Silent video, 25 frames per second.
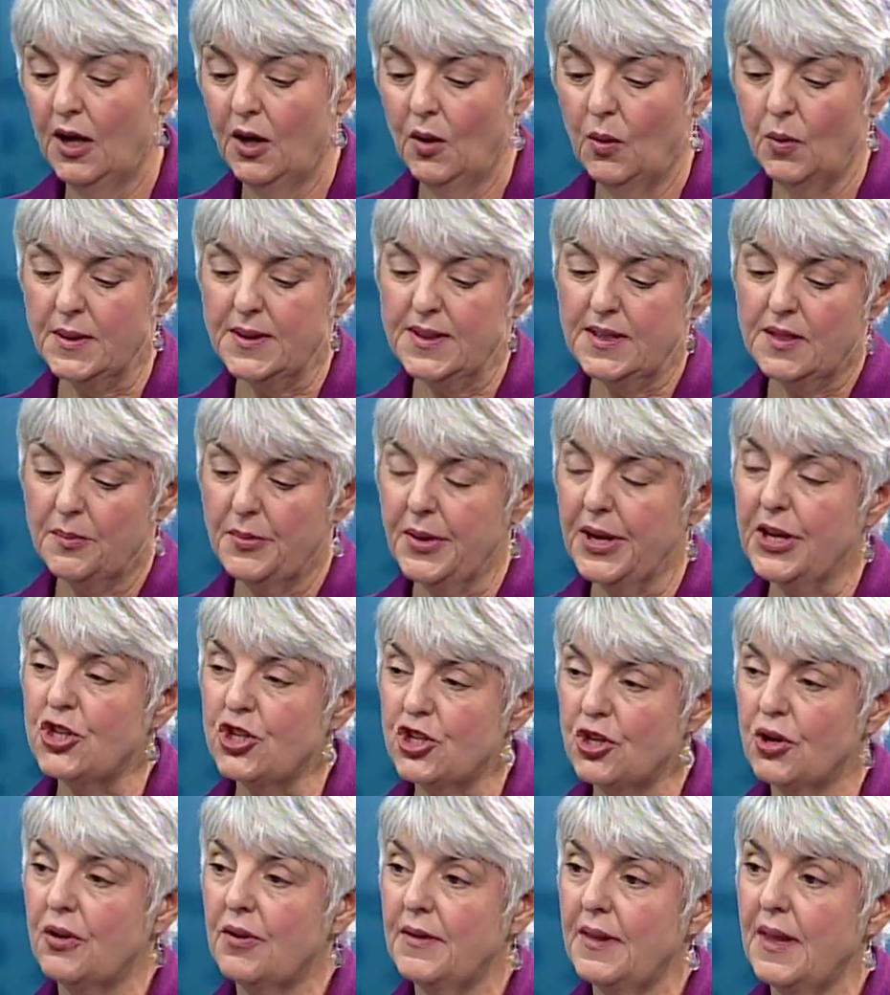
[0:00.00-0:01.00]
was to make
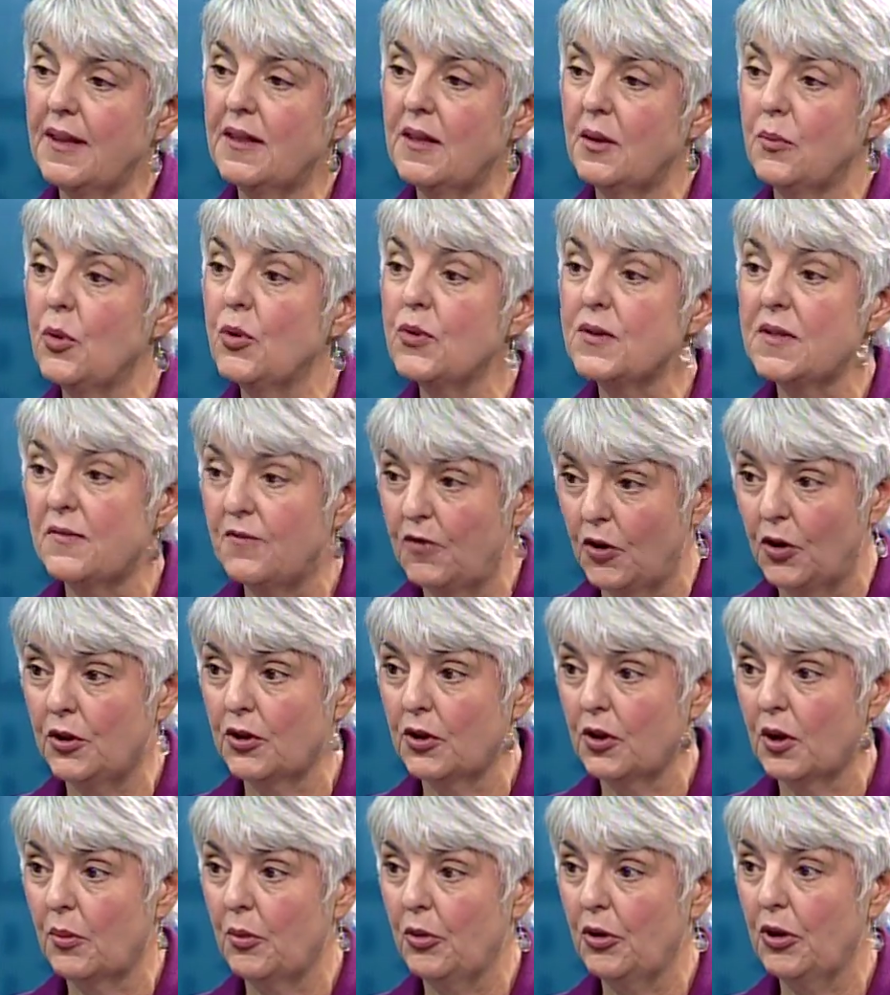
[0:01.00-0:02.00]
sure that the most
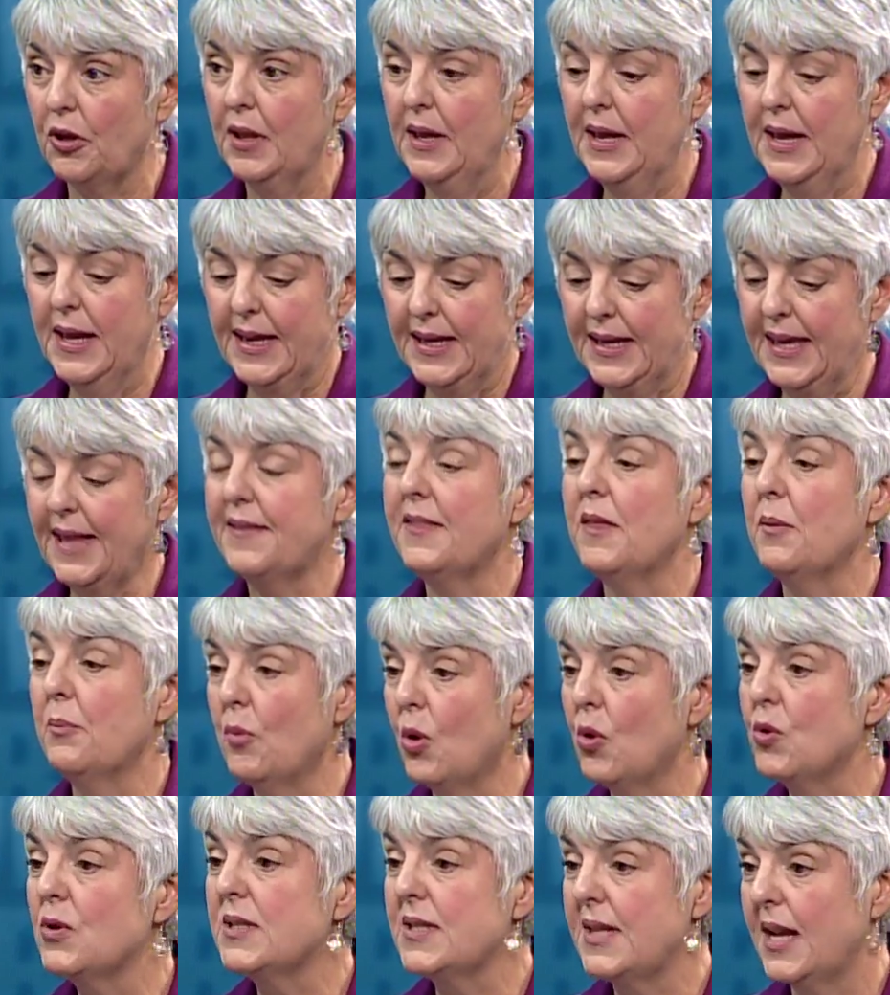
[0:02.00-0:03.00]
vulnerable get the
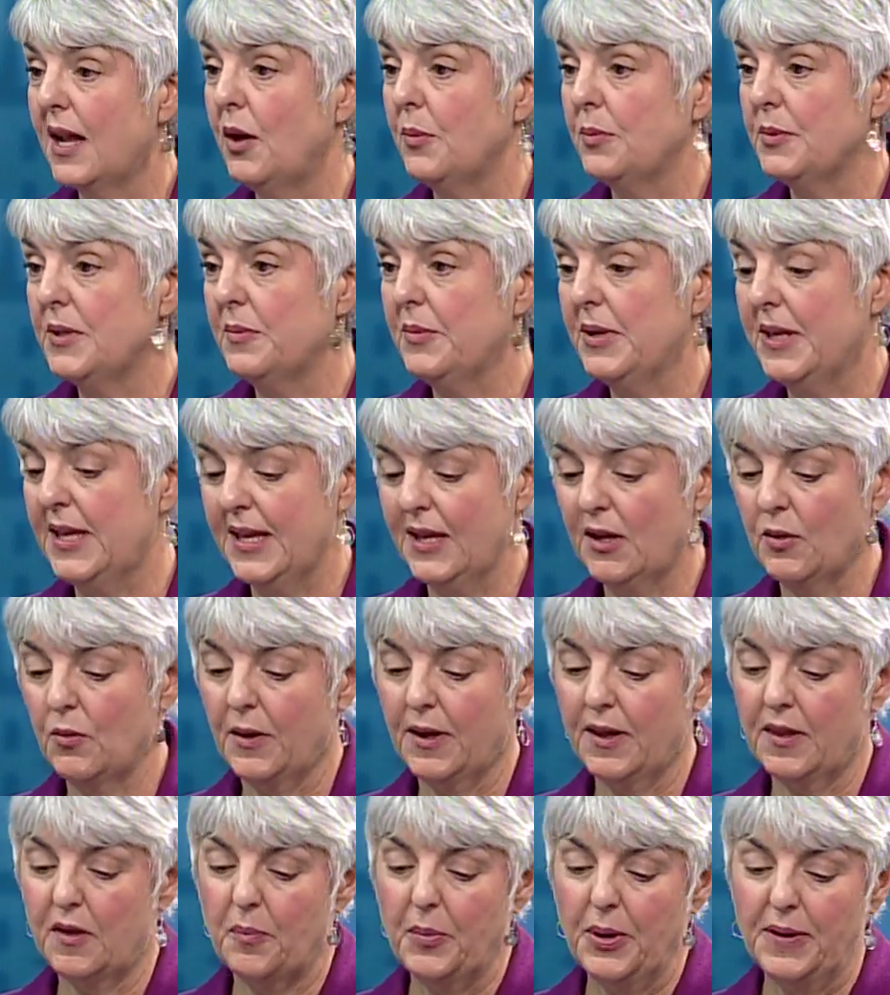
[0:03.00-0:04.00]
most help to begin
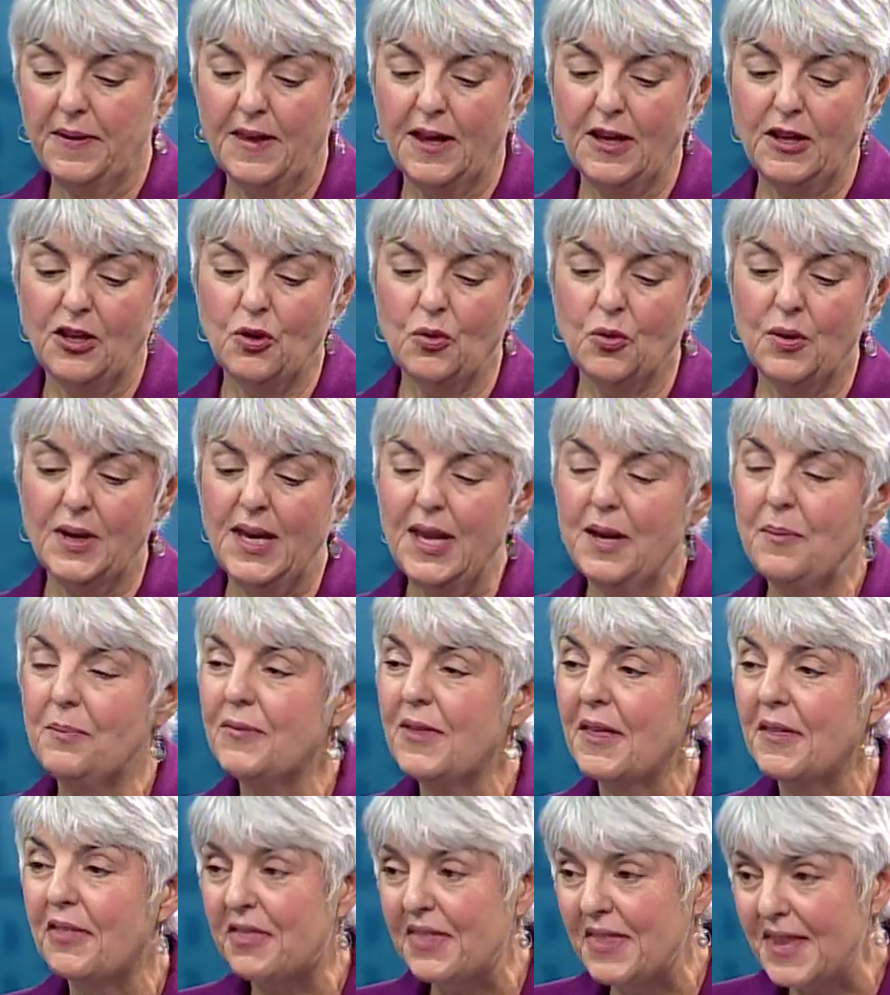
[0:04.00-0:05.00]
with, but that you keep
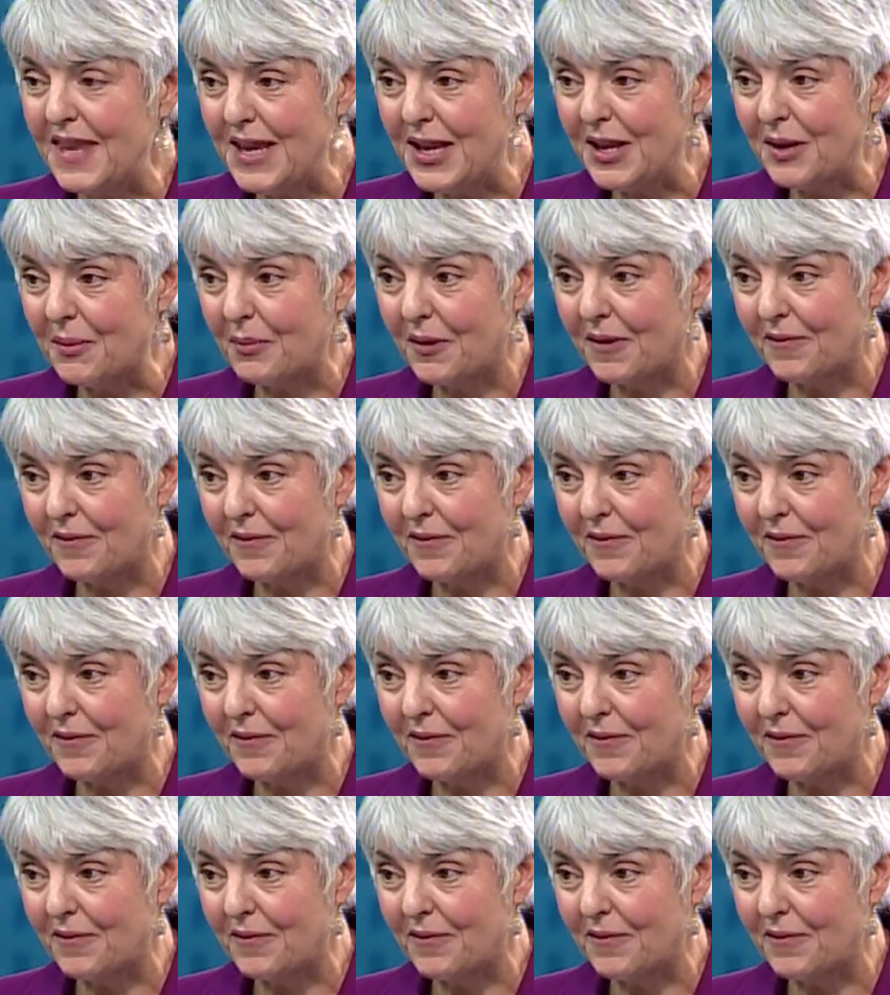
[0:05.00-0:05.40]
the theme